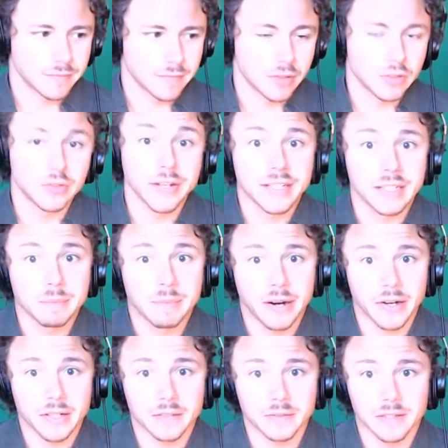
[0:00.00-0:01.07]
very
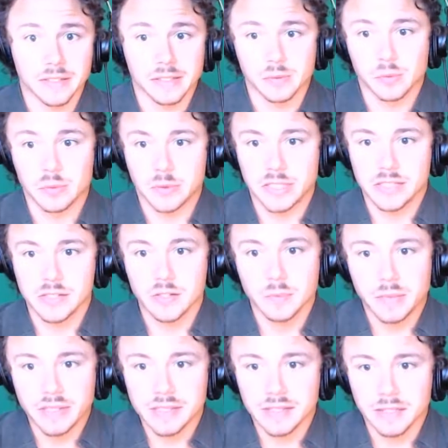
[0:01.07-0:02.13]
comparative. We're still
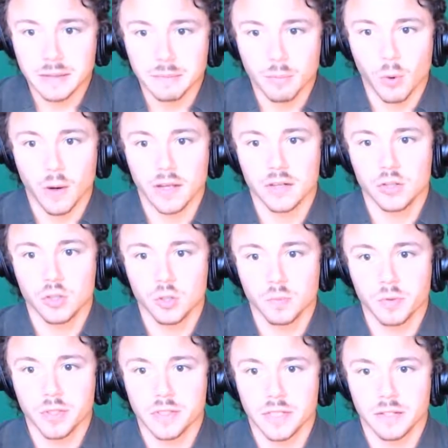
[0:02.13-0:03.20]
missing
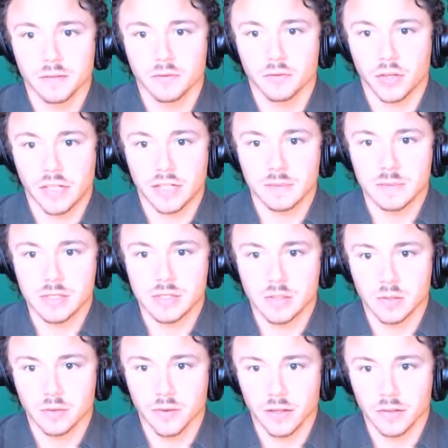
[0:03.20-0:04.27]
0.2% of frames
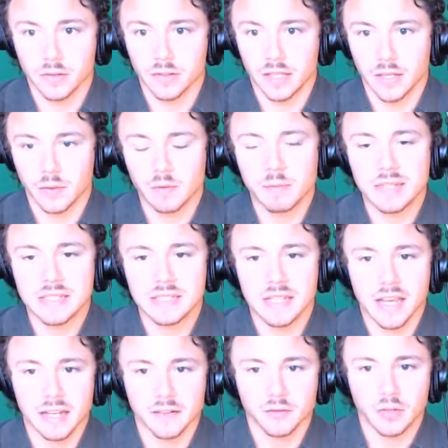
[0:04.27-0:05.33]
to render. We missed
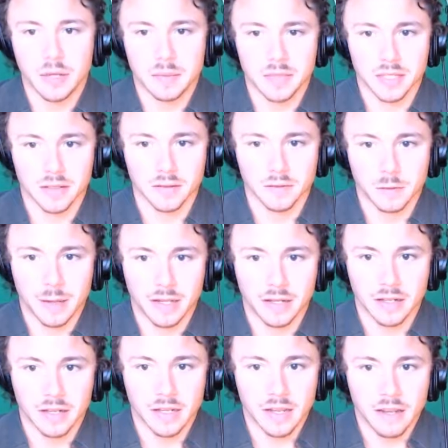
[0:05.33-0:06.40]
9 frames out of that
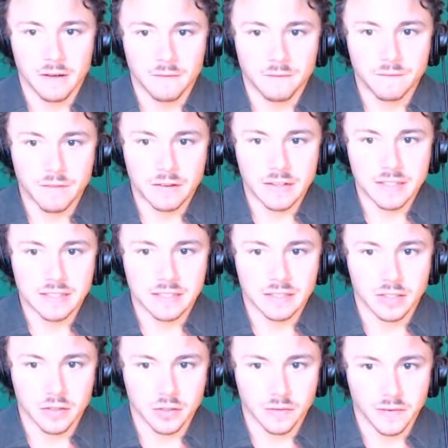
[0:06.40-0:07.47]

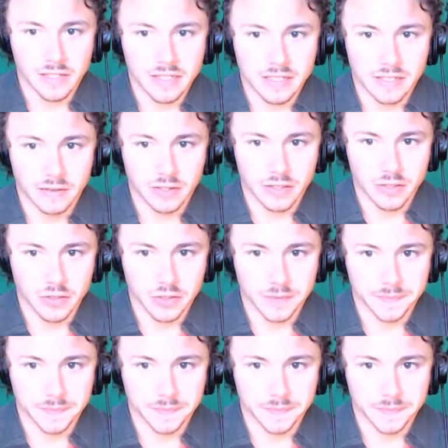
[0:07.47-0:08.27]
5600, 5700.